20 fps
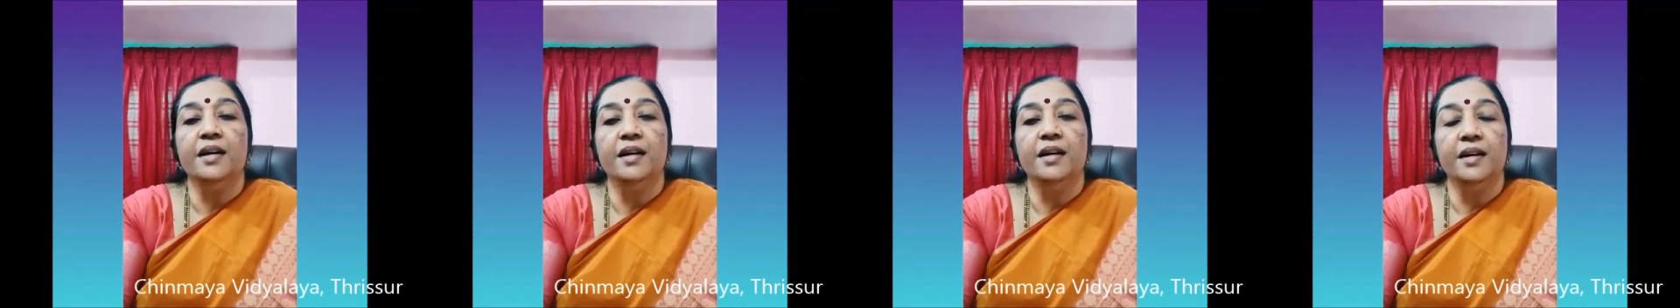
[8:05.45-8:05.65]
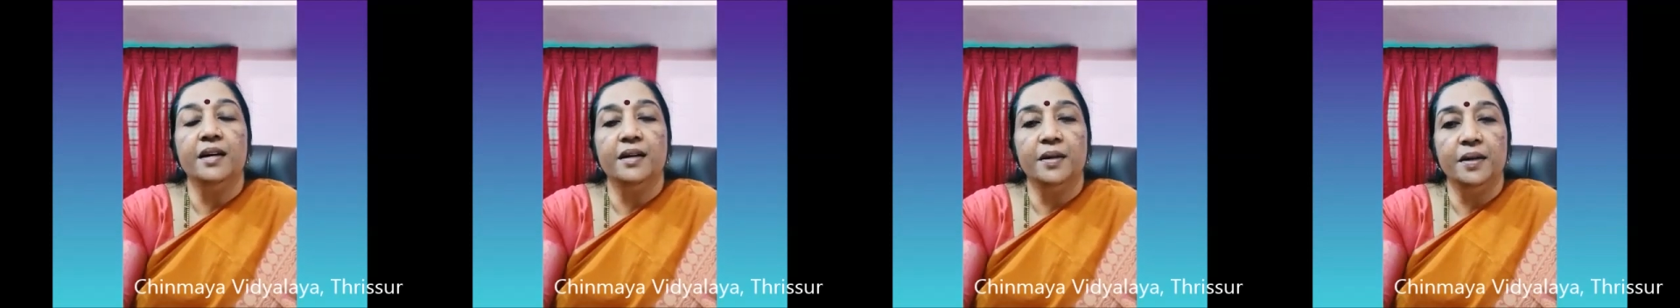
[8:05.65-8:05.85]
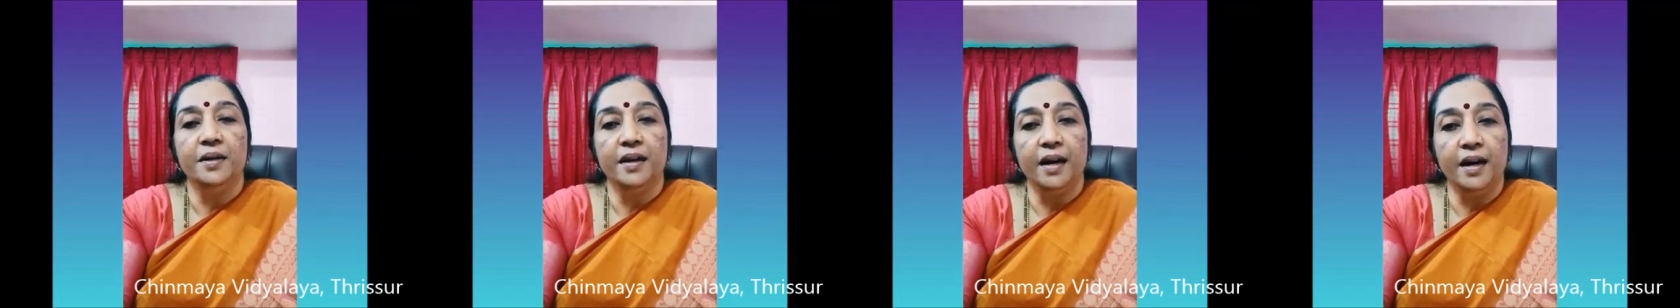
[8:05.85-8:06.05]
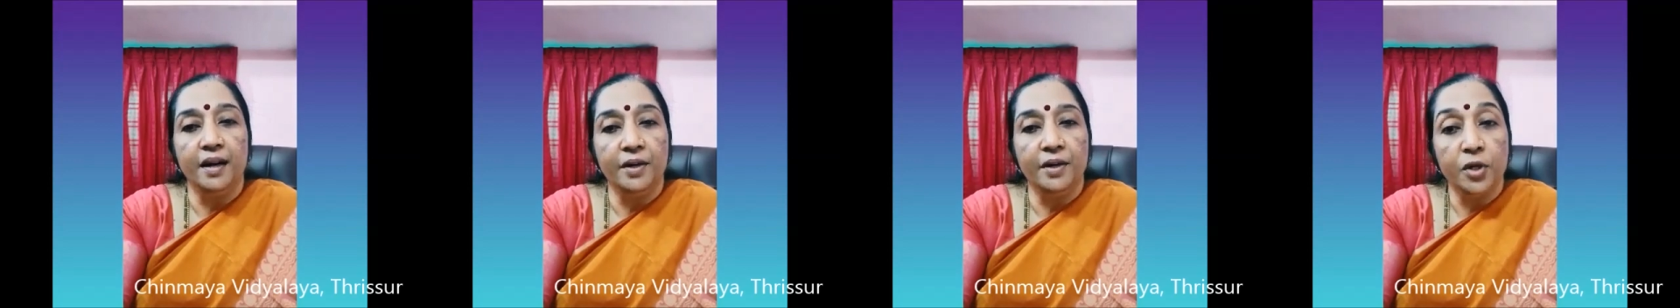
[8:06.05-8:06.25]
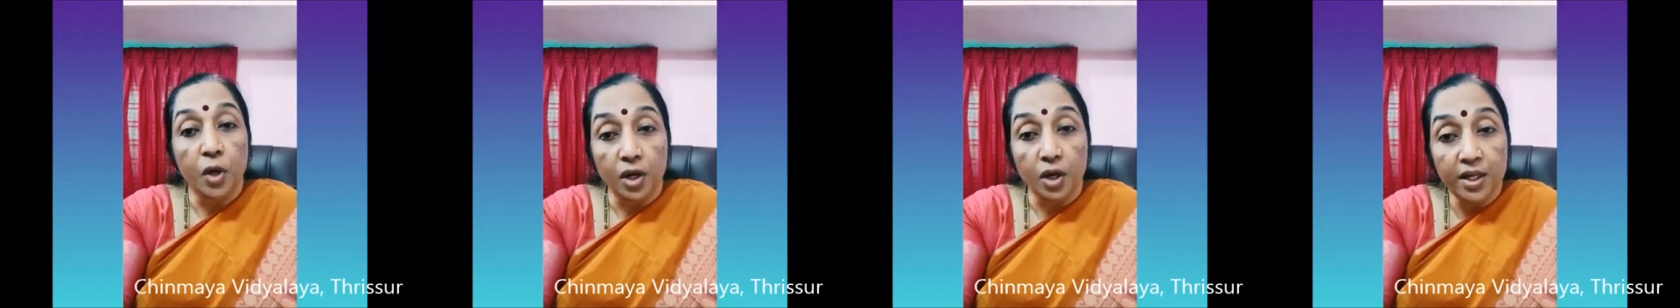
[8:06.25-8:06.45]

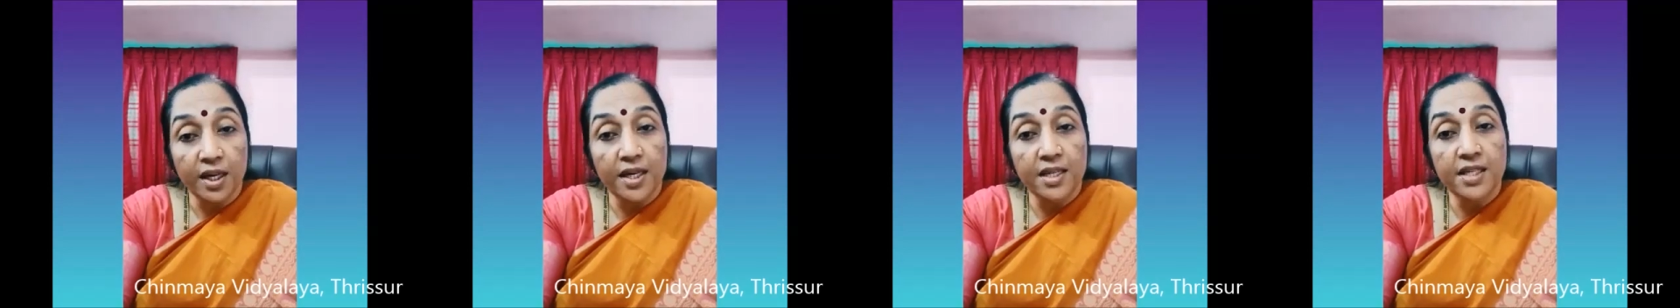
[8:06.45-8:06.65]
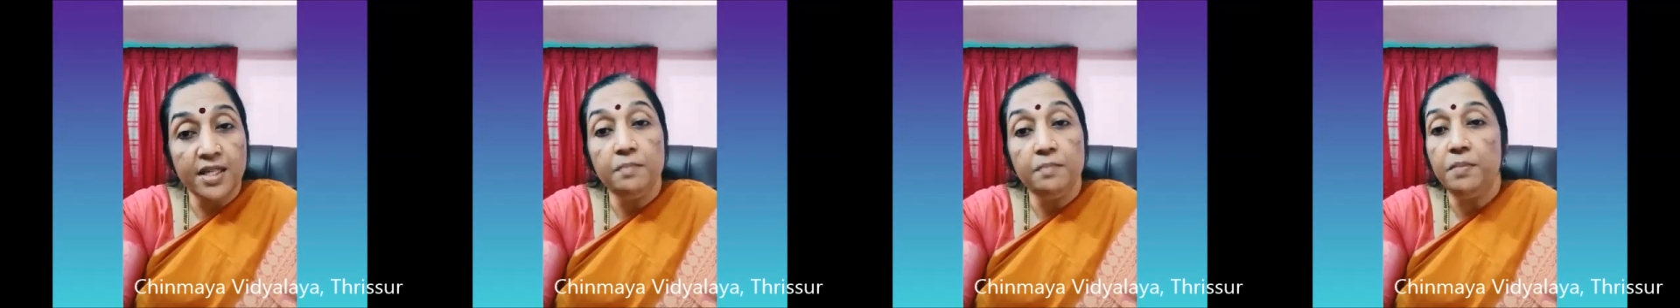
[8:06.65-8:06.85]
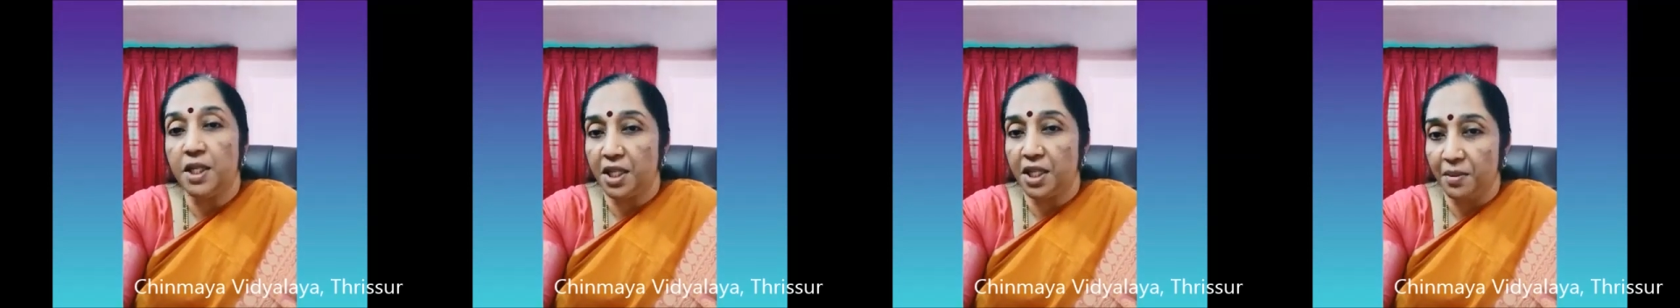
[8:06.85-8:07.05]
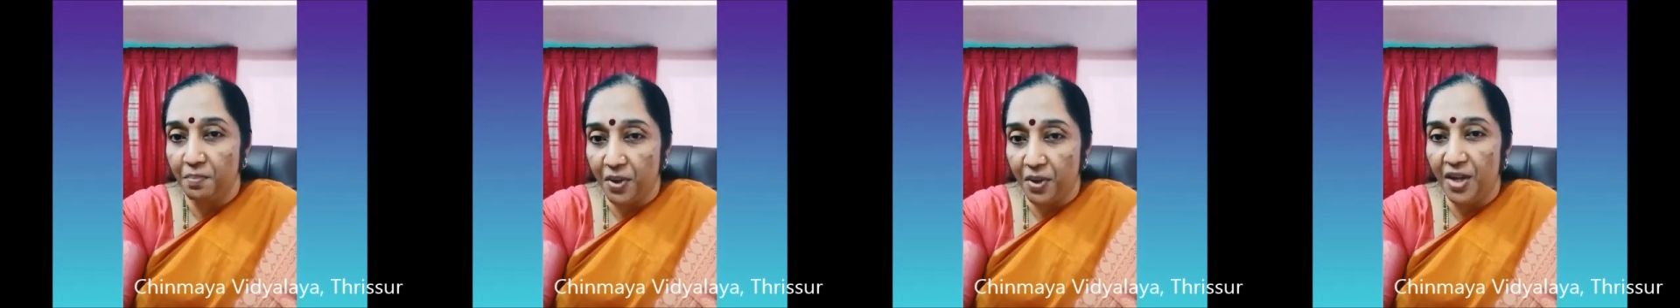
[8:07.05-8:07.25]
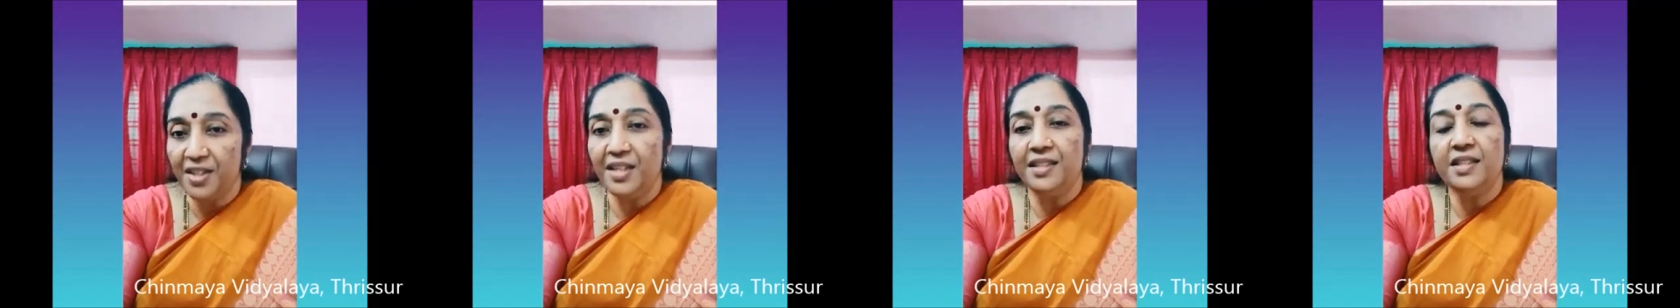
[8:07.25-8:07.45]
uh, not urgent but
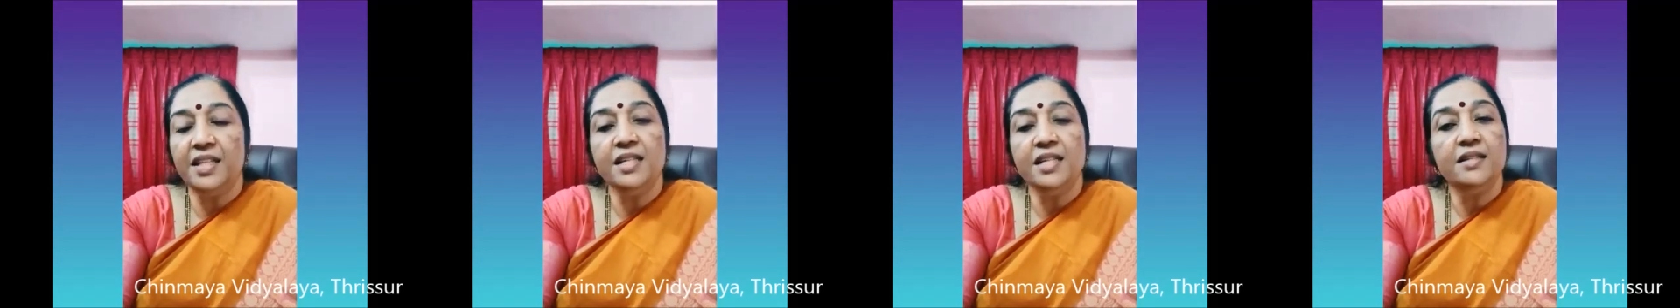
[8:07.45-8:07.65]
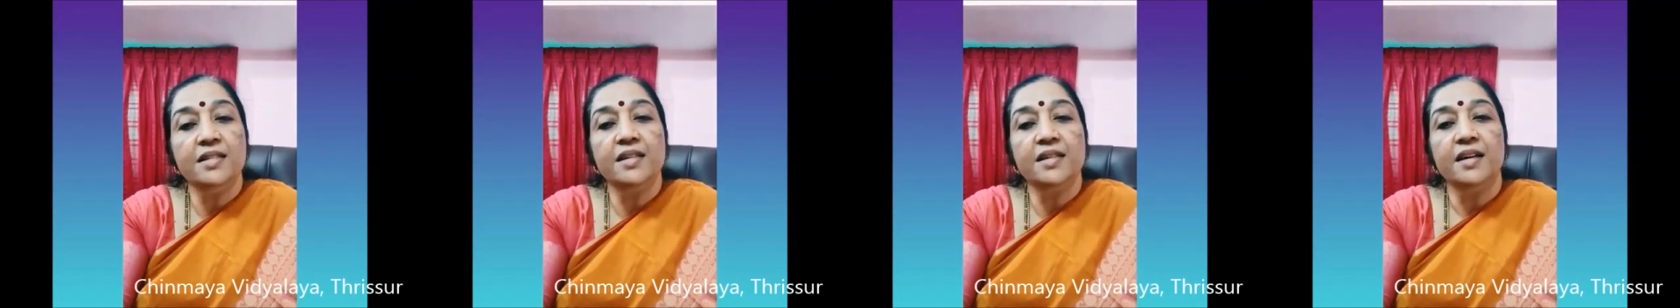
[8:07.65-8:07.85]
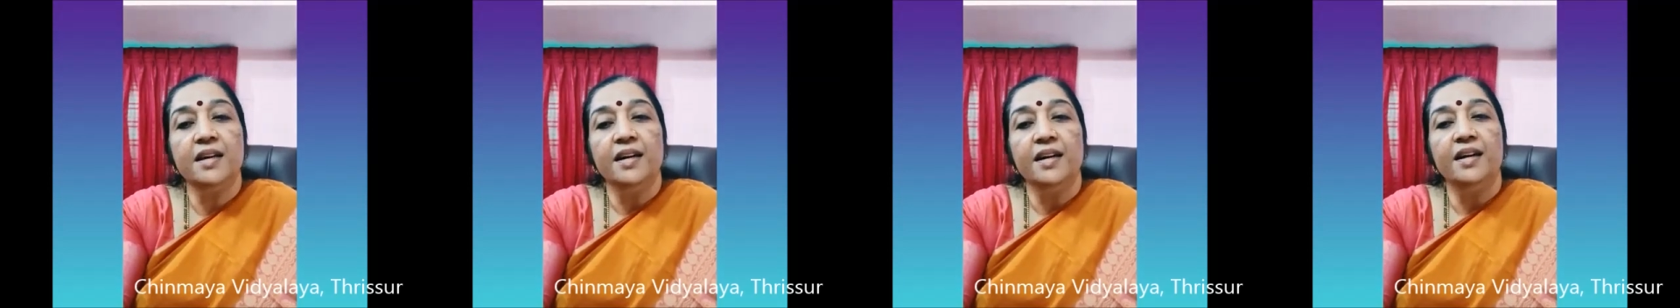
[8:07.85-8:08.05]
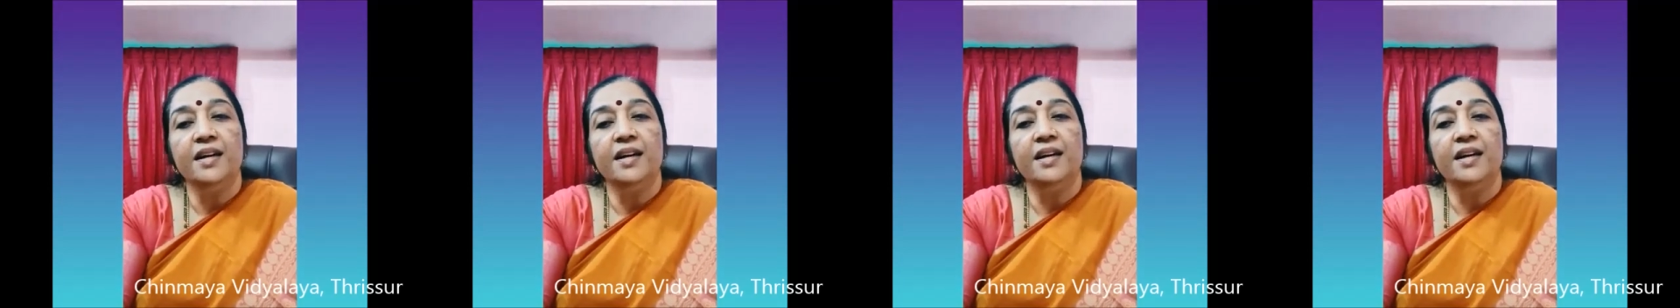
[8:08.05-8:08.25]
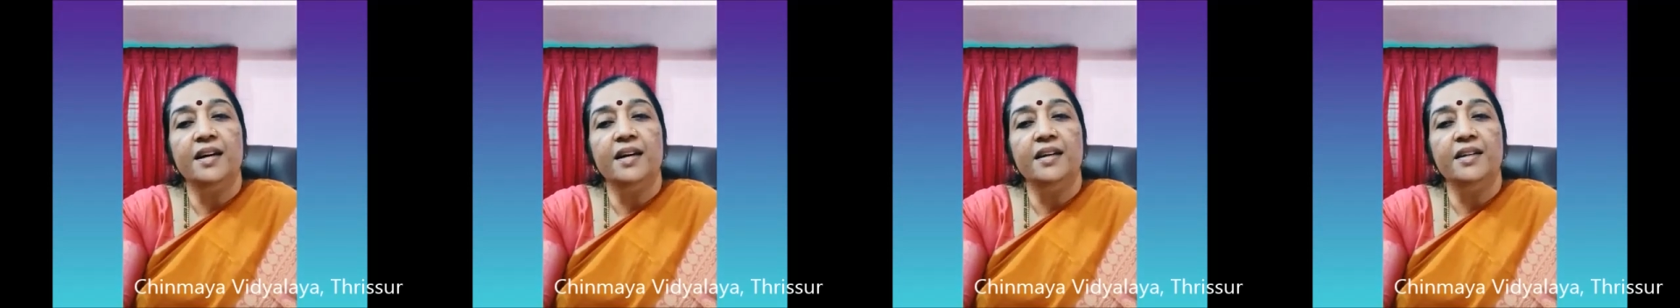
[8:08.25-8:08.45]
important things
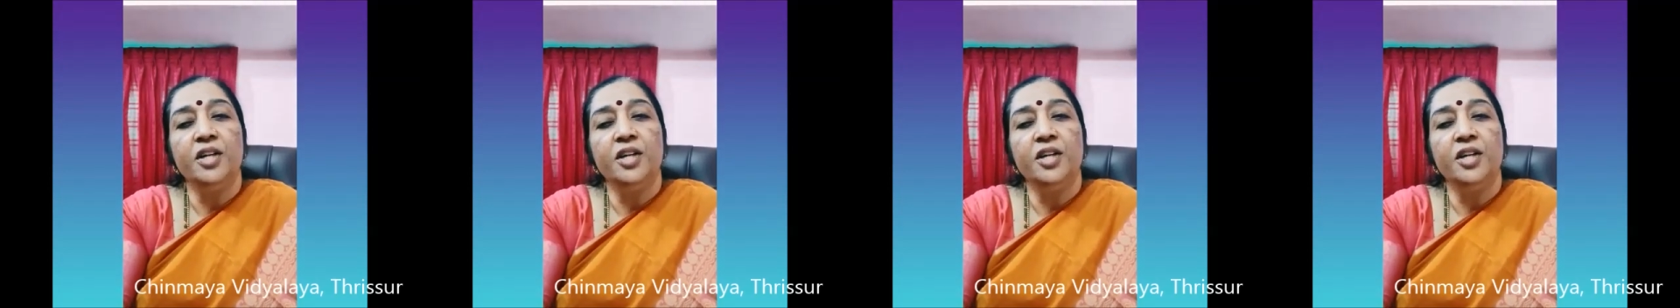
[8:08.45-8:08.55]
uh,